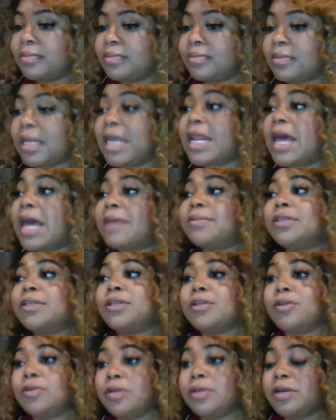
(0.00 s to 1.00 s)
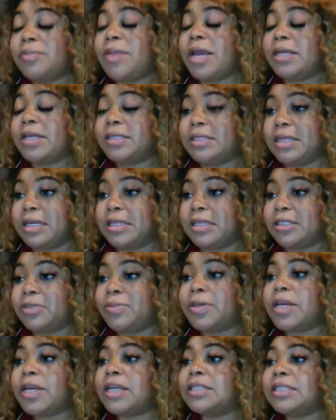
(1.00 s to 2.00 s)
It absolutely makes sense
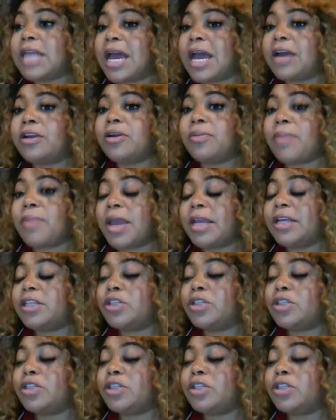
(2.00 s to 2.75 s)
because now you're making